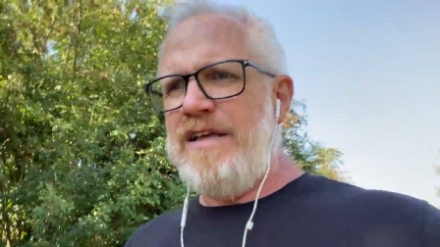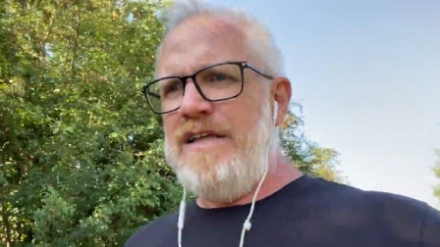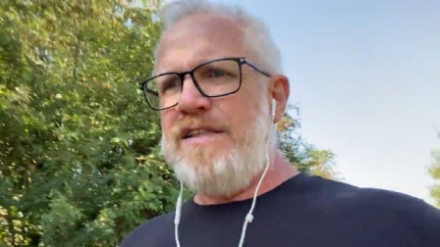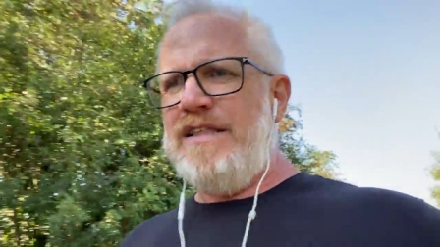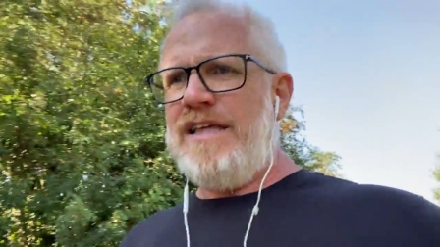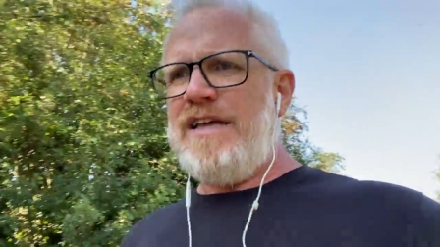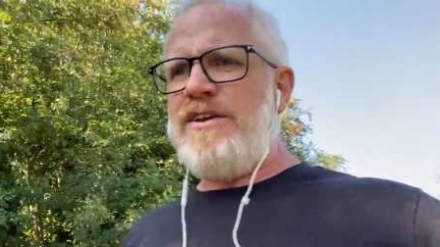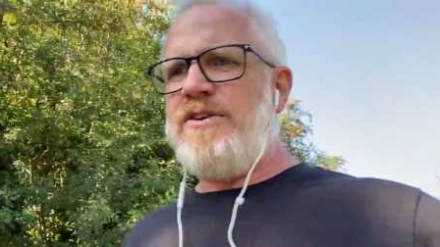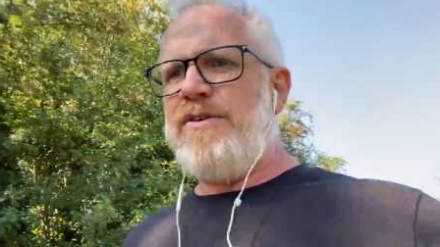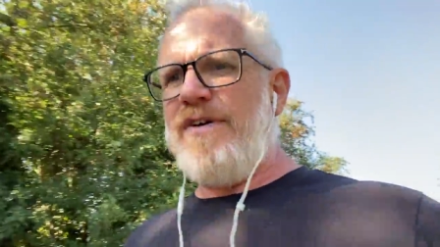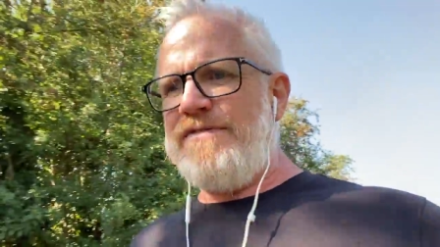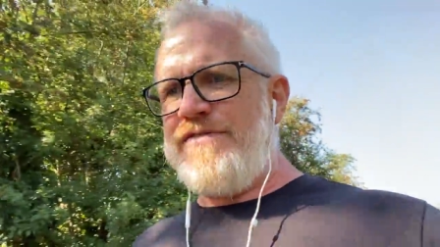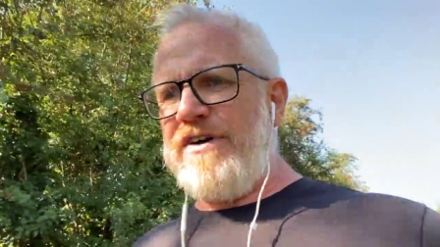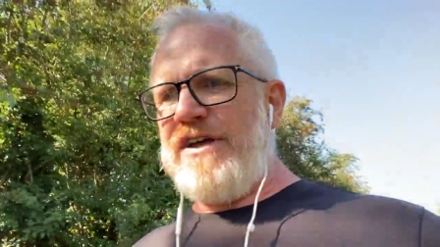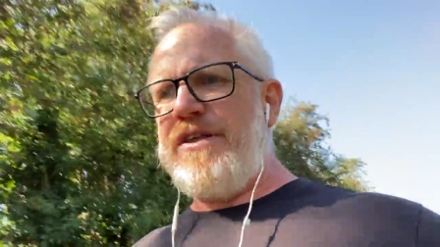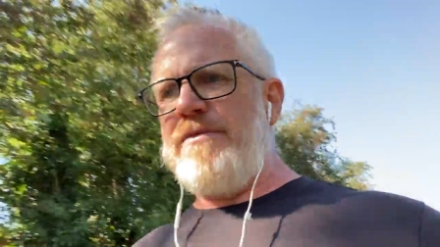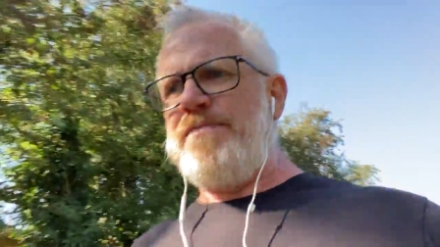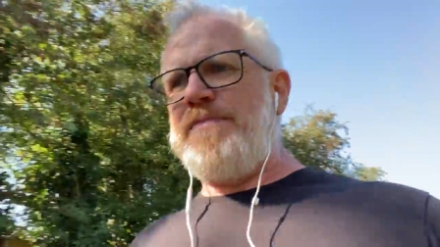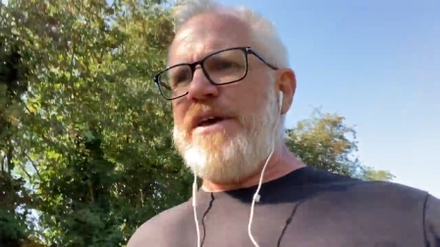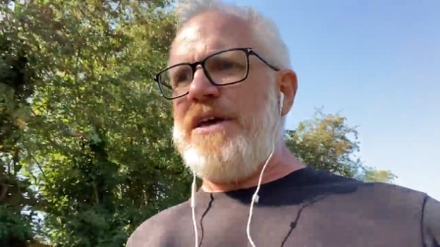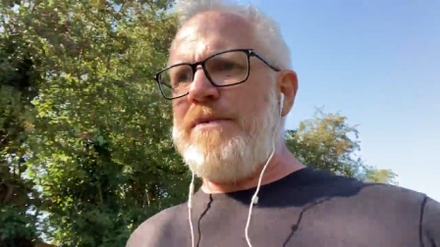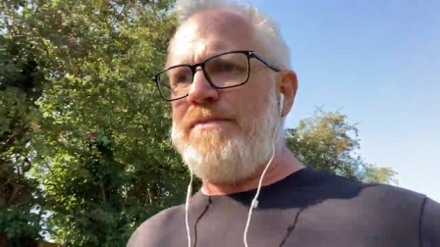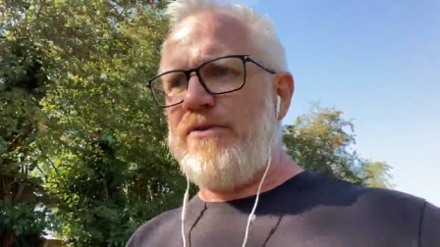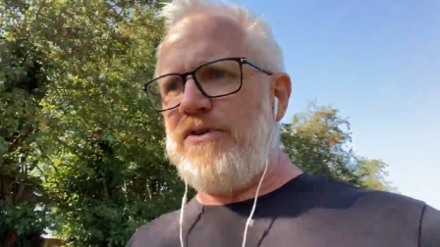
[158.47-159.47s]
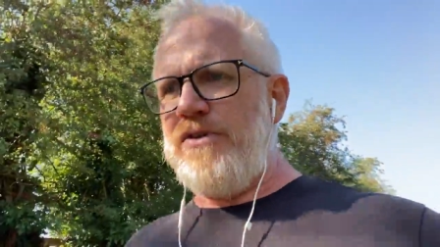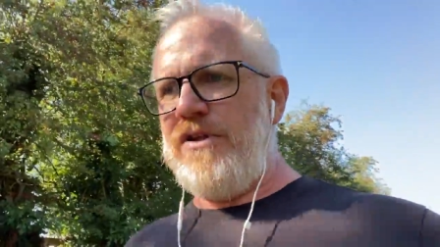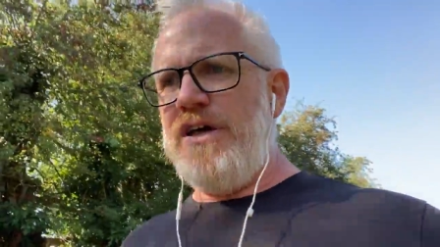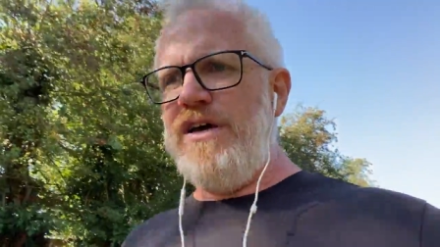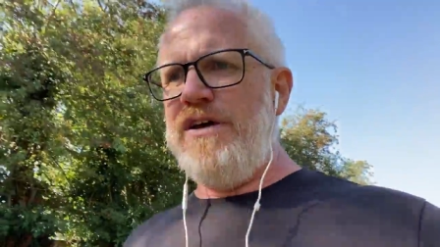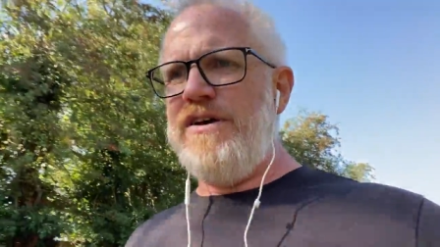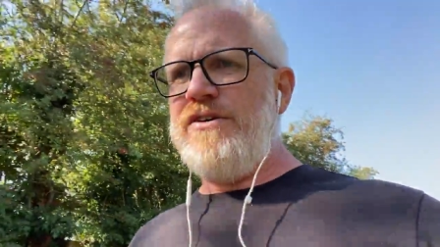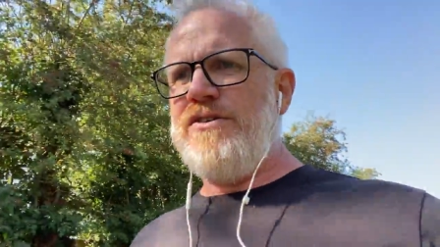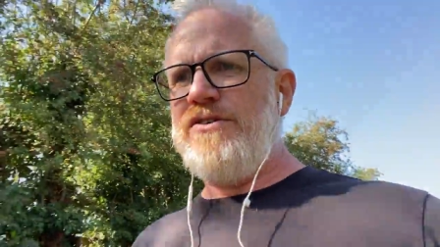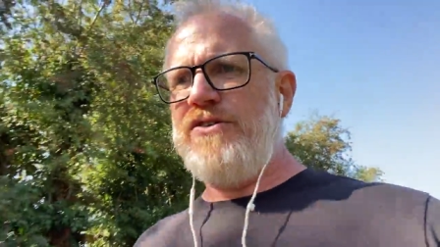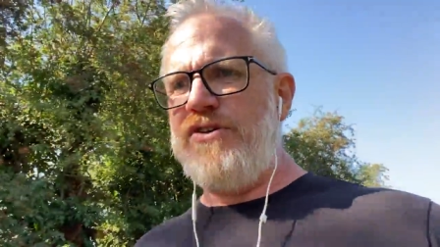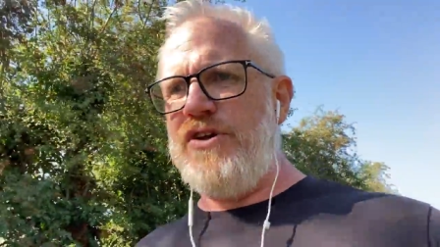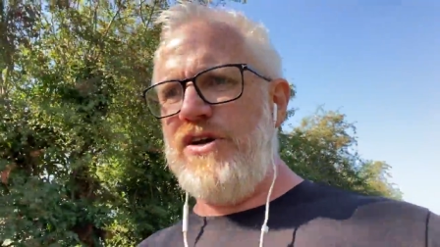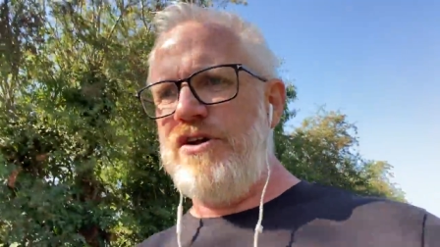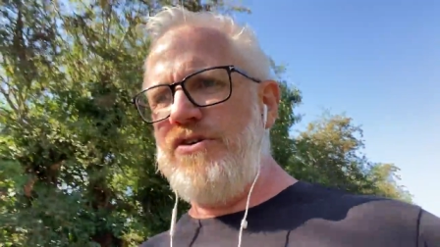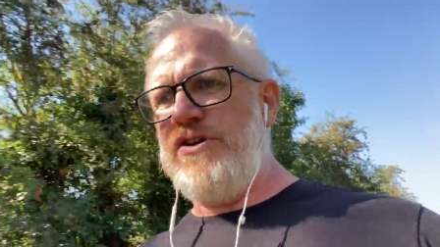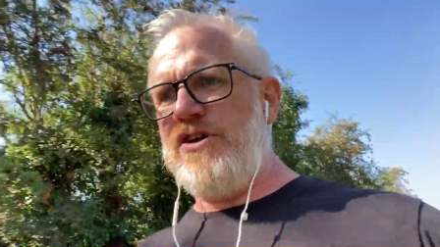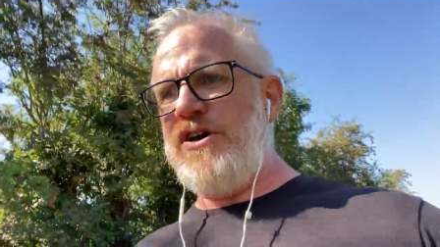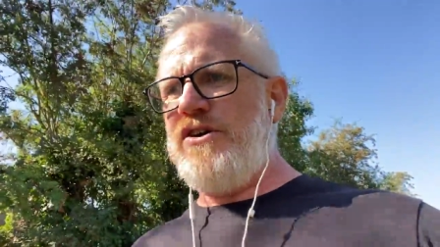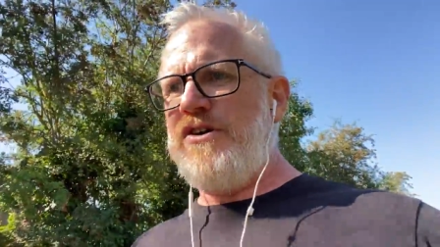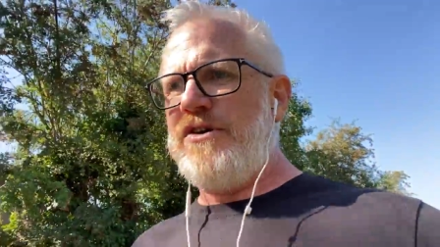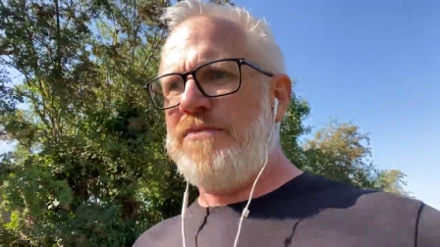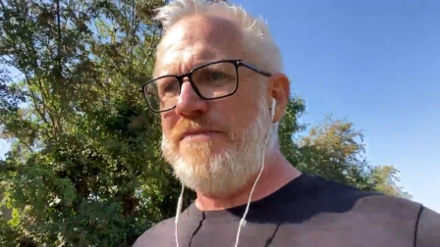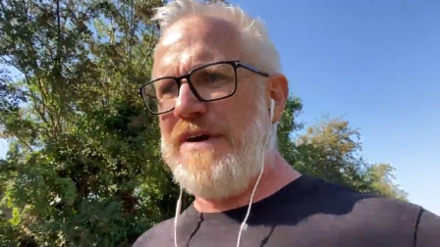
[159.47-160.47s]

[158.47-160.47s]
Then you have other people, you know, going